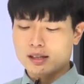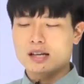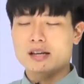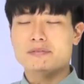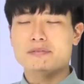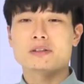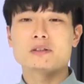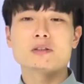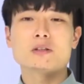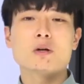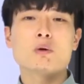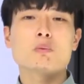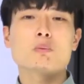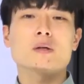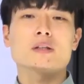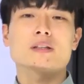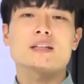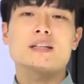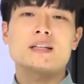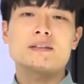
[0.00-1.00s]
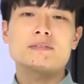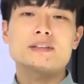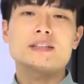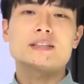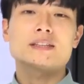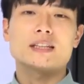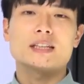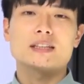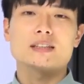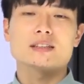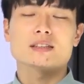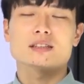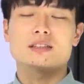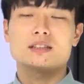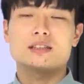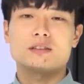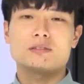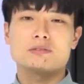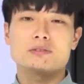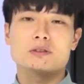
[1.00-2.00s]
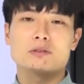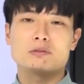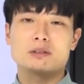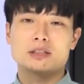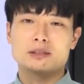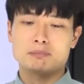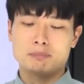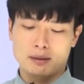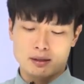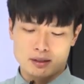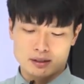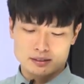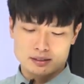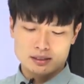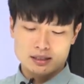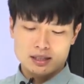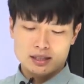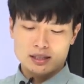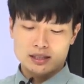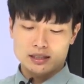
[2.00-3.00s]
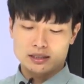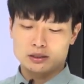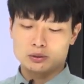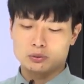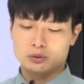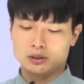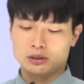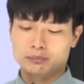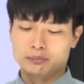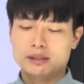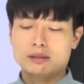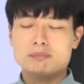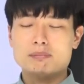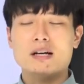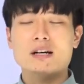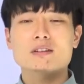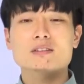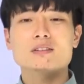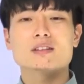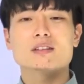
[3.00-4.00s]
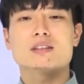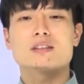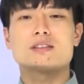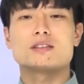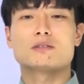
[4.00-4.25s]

If you know what every sentence of your response is going to be about,